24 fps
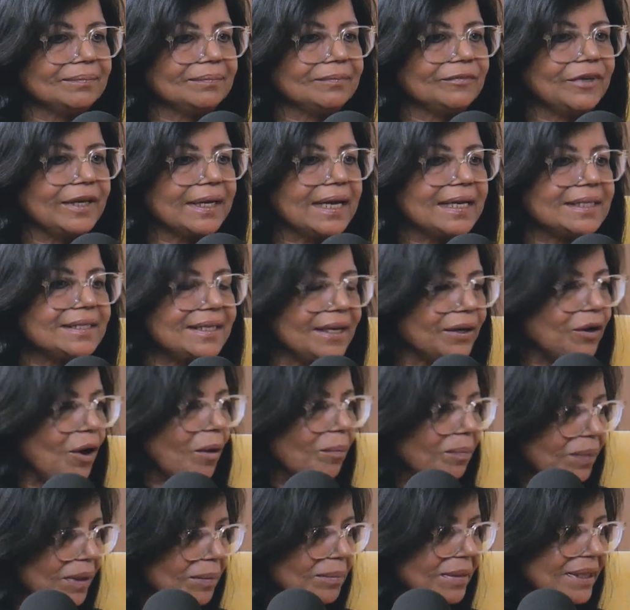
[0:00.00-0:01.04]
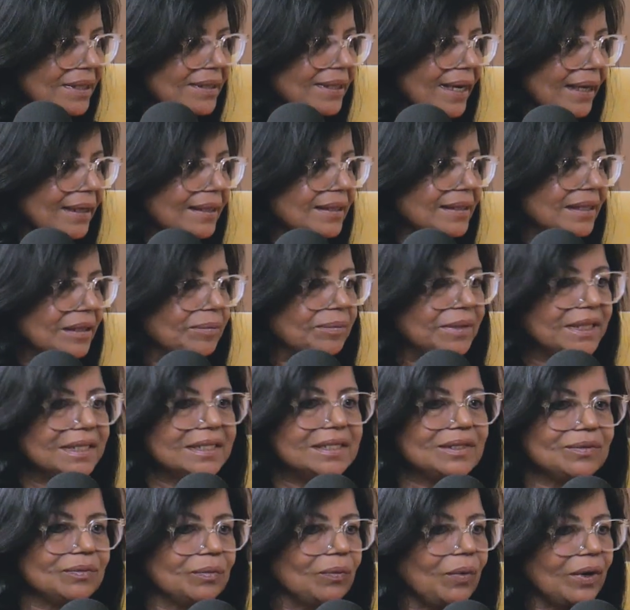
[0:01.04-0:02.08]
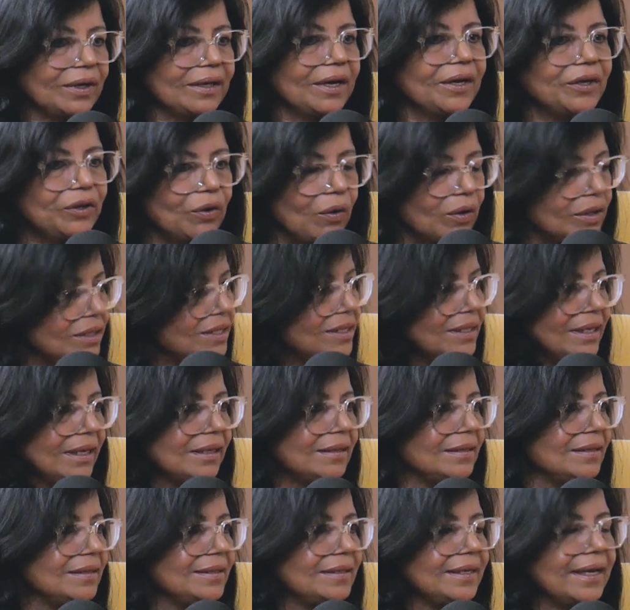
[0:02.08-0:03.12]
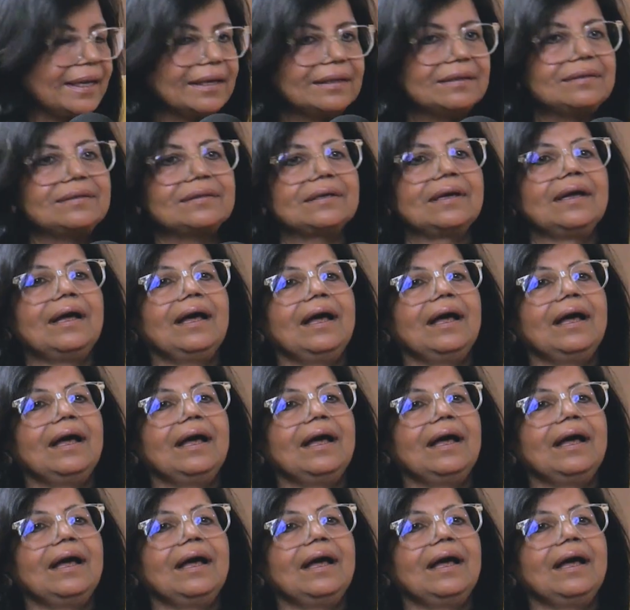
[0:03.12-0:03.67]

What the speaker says: when I say complementarity, means what are your skills, and